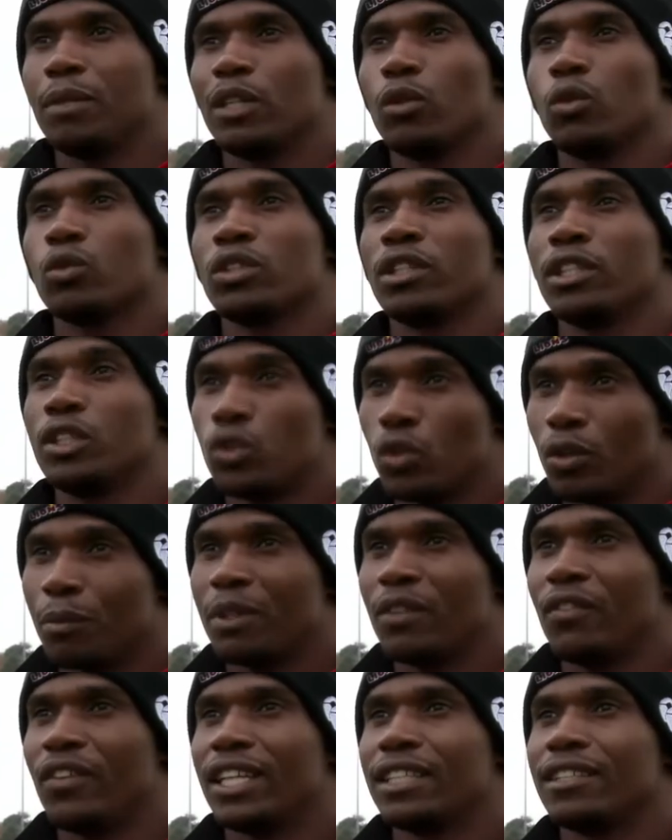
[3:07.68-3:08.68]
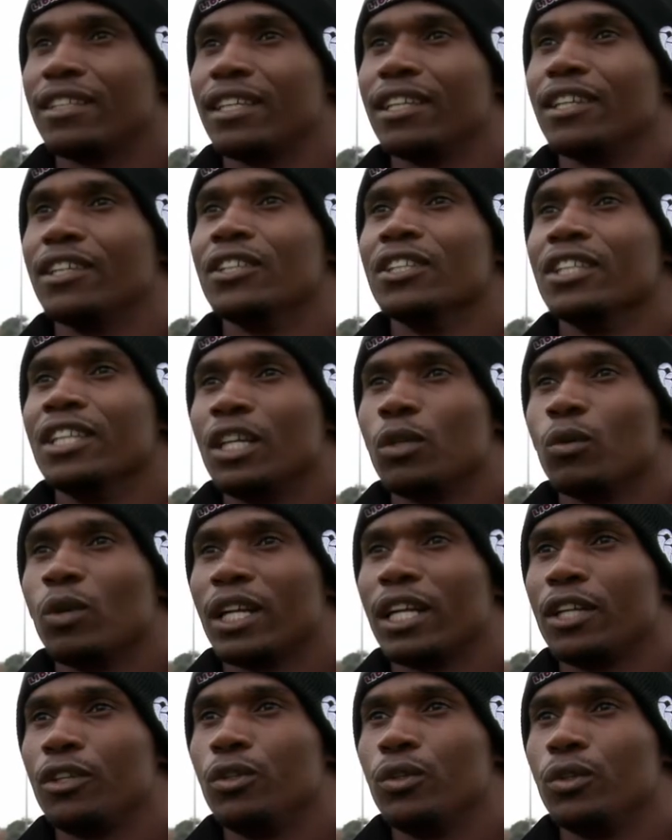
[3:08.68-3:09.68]
but also the enjoyment factor in
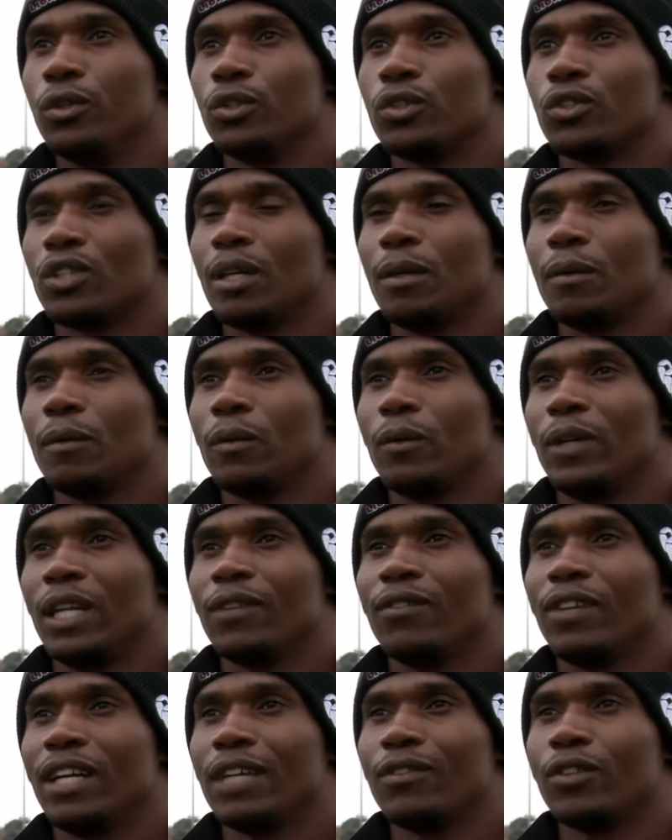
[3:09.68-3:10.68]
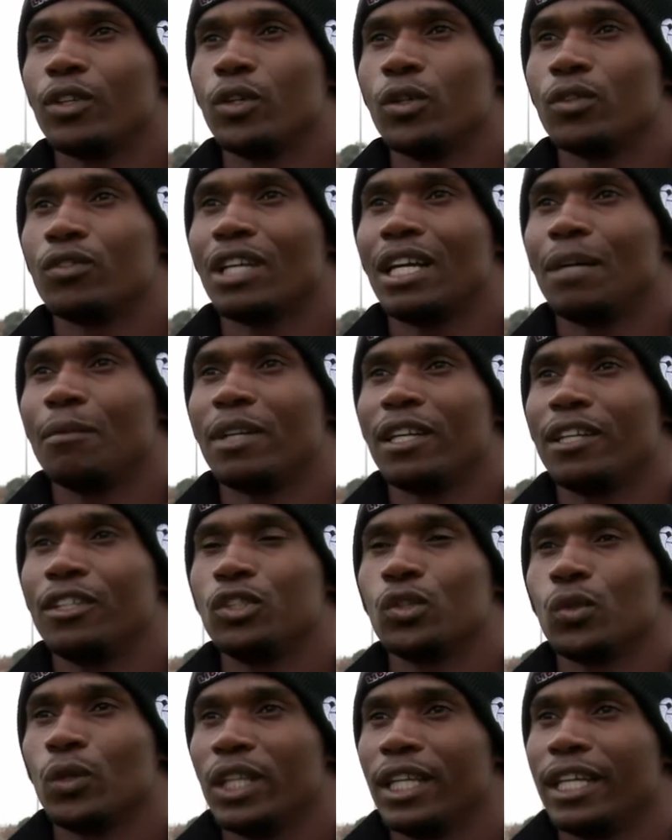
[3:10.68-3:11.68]
what I do. So whenever I have a good time and I
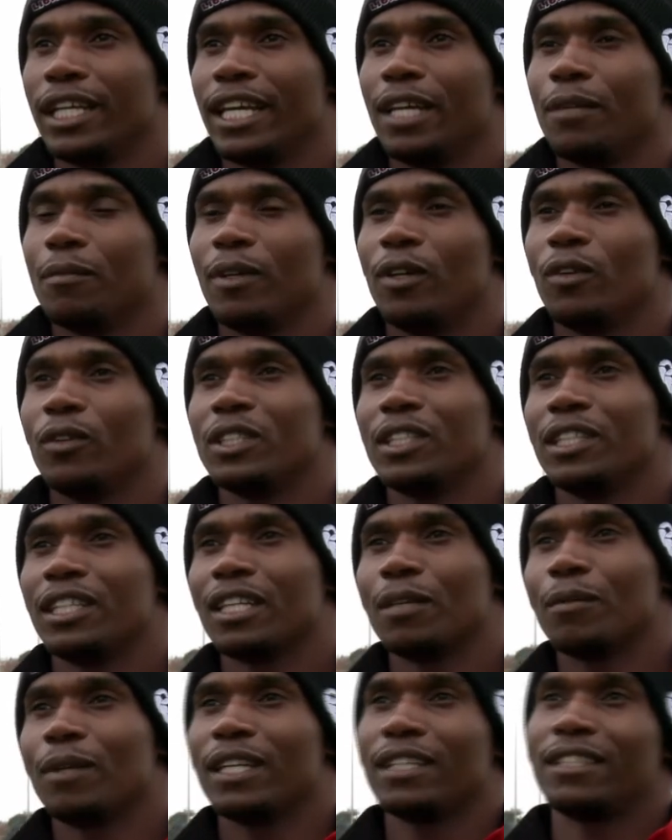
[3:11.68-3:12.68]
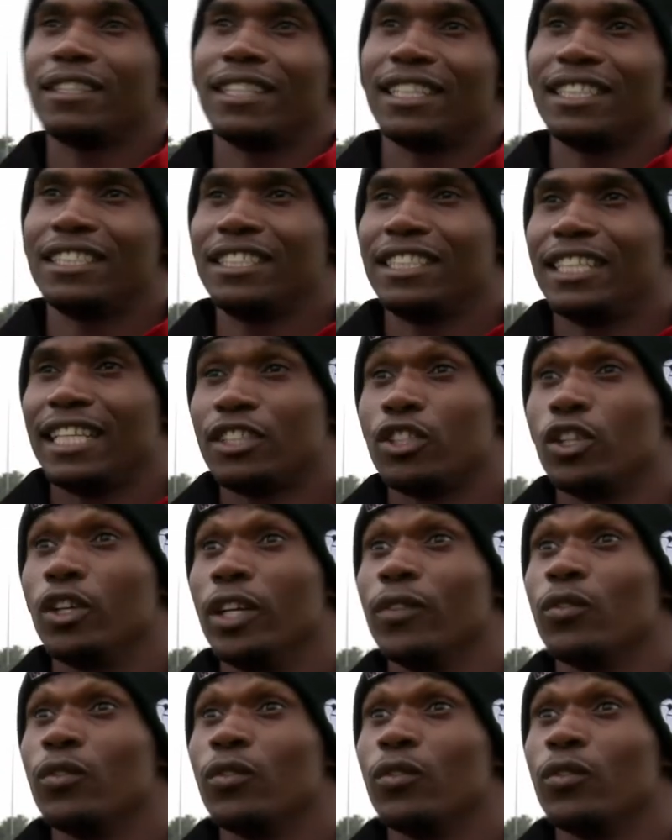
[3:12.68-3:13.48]
enjoy the game, I always think about that. She, that's her